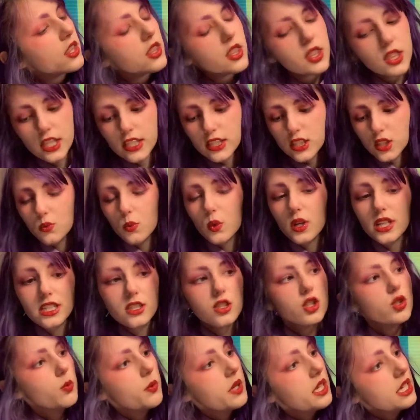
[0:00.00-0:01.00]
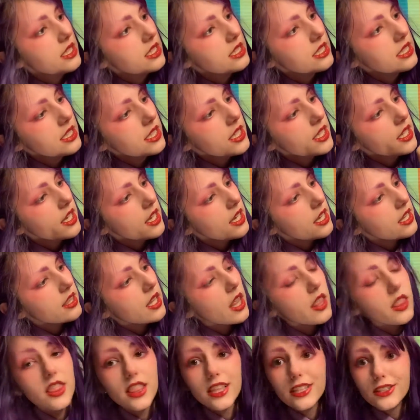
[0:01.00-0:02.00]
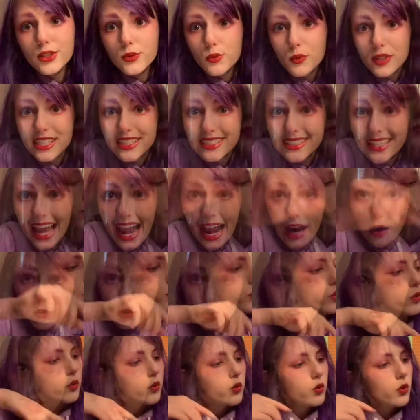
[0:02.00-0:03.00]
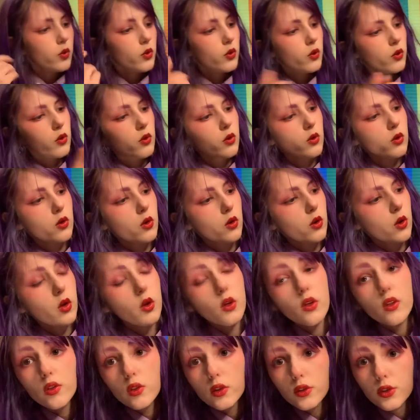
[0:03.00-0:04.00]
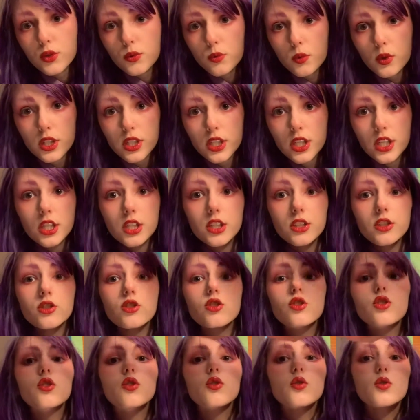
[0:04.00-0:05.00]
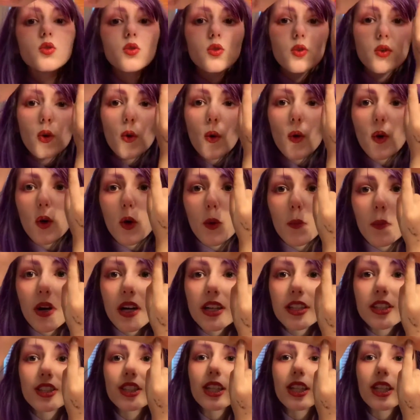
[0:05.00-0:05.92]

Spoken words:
this one is Sweet Tea, and then this one is Ouch. This one is Coral Punch,